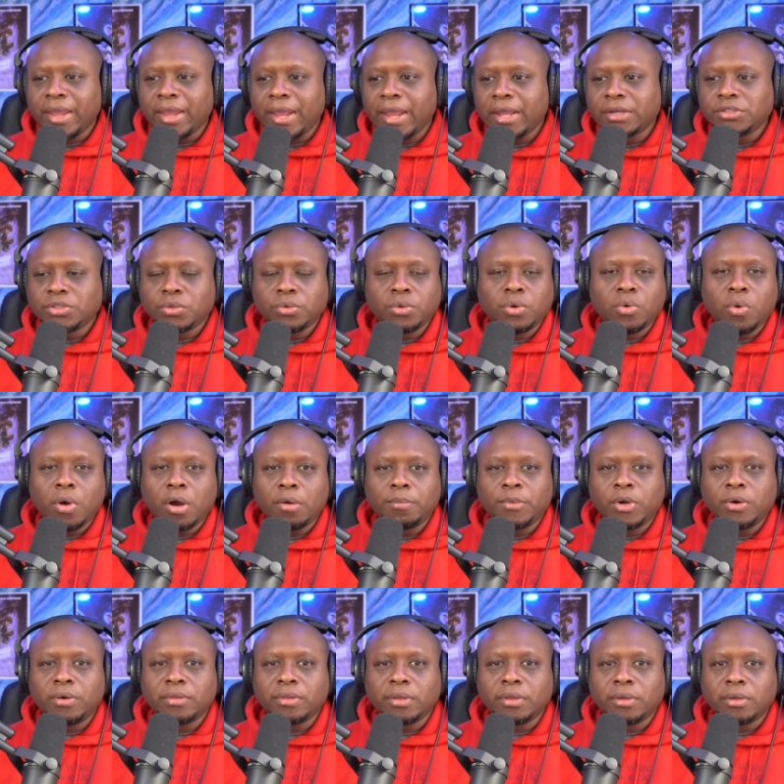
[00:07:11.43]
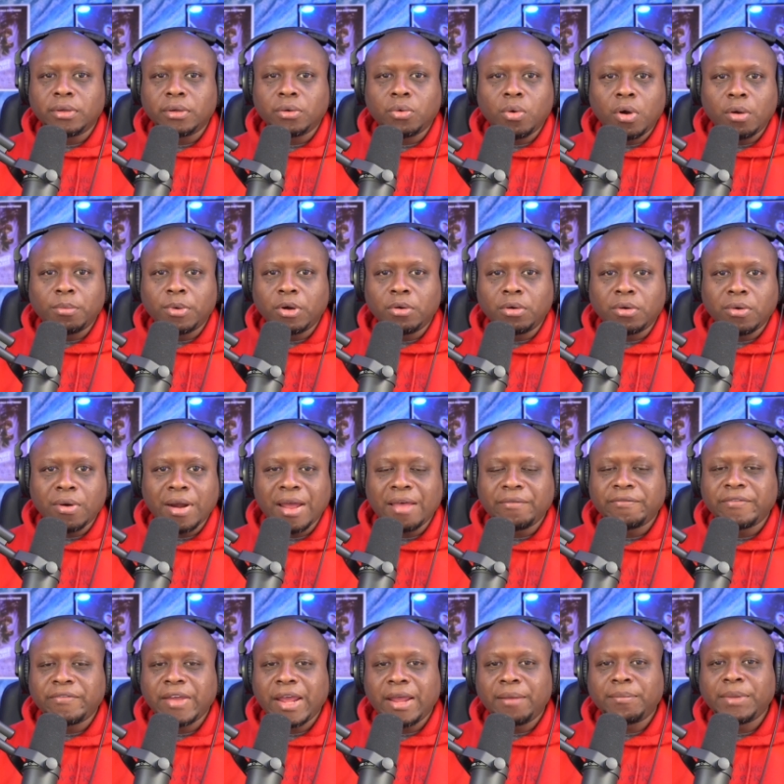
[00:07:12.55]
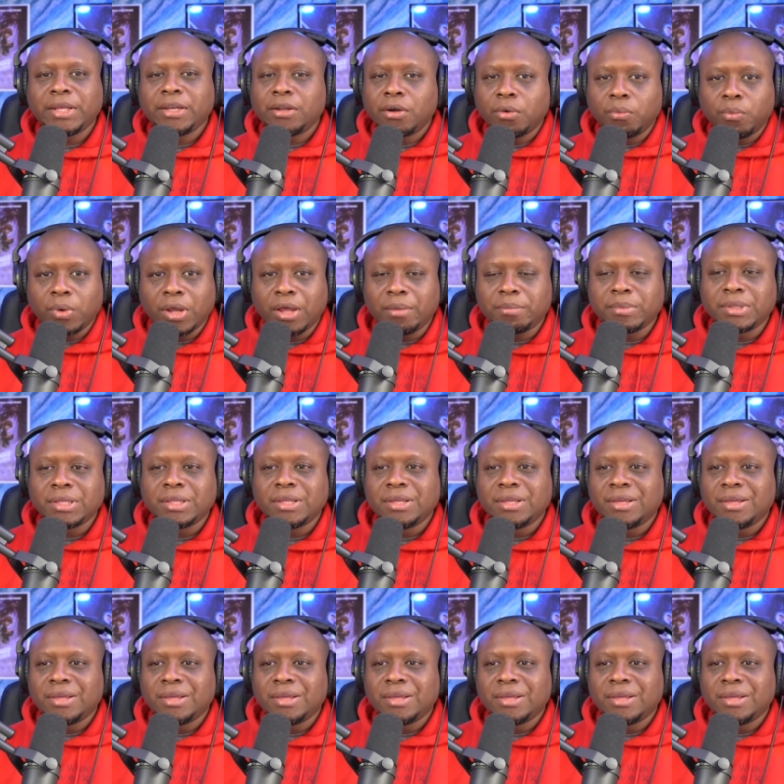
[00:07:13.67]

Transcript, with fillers: Andrew Cuomo, the Cuomo crime family, corrupt.